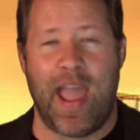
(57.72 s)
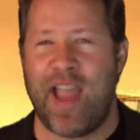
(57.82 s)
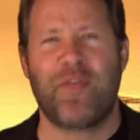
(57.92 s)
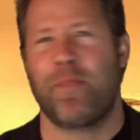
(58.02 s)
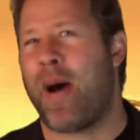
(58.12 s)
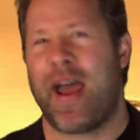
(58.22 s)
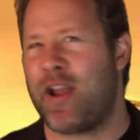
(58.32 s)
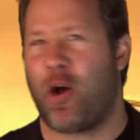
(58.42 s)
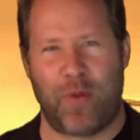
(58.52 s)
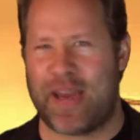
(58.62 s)
Everybody
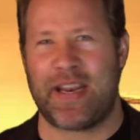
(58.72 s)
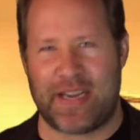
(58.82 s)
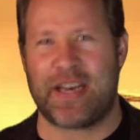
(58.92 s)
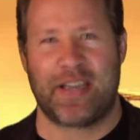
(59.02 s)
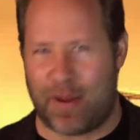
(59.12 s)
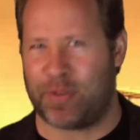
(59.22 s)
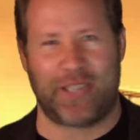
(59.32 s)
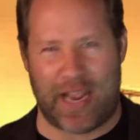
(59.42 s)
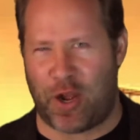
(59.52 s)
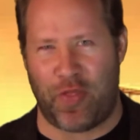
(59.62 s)
already did a double
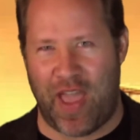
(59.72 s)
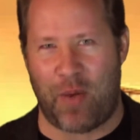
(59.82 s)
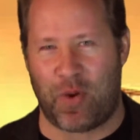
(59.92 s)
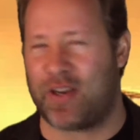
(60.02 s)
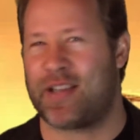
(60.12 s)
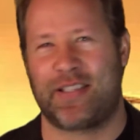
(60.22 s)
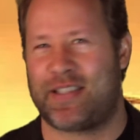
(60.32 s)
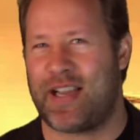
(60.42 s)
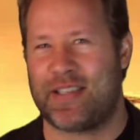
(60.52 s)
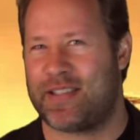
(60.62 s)
take on that one, because it
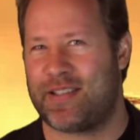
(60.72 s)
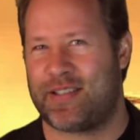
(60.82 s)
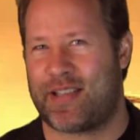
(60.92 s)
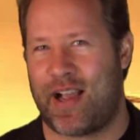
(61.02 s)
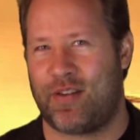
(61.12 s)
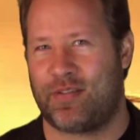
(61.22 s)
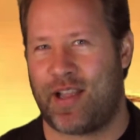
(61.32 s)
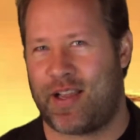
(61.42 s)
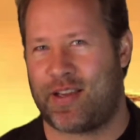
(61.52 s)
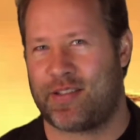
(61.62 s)
doesn't sound
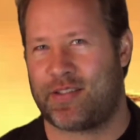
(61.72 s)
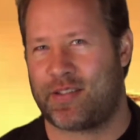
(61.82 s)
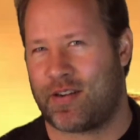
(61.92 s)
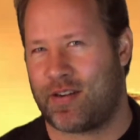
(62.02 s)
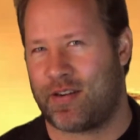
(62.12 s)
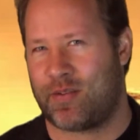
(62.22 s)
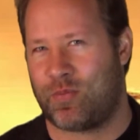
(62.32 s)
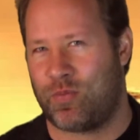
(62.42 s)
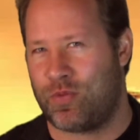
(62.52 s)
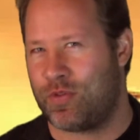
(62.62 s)
like a Star
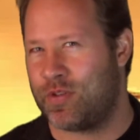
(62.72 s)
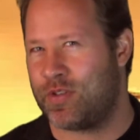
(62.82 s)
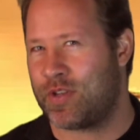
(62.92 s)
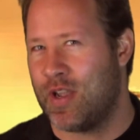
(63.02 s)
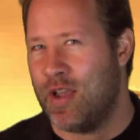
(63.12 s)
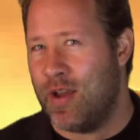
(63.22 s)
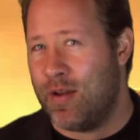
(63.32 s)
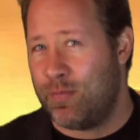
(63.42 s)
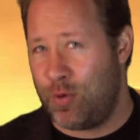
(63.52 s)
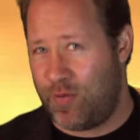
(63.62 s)
Wars
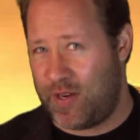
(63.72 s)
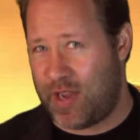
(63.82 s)
movie